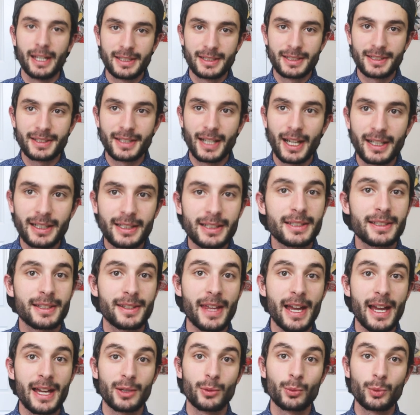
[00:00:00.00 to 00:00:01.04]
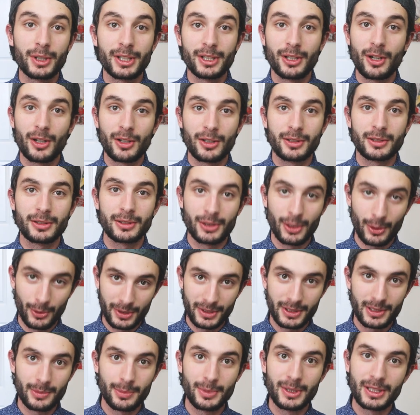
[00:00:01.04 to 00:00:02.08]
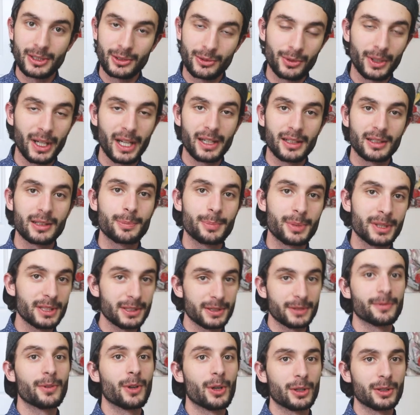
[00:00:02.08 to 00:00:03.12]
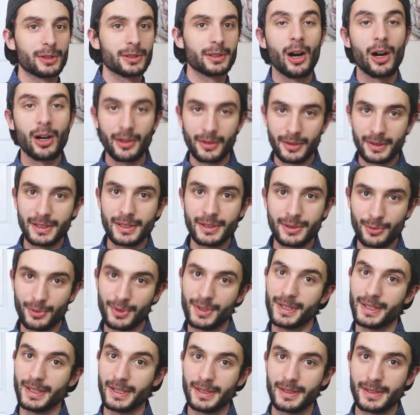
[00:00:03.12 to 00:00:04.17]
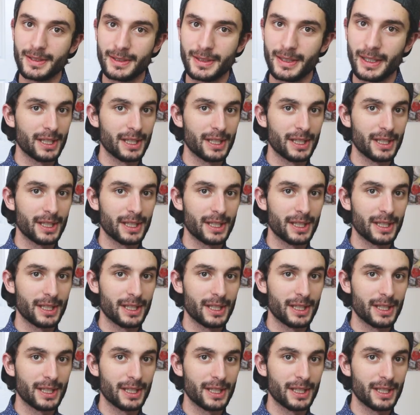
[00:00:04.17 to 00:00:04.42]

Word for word: and decided that we are going to be creating a piece of art on these receipts.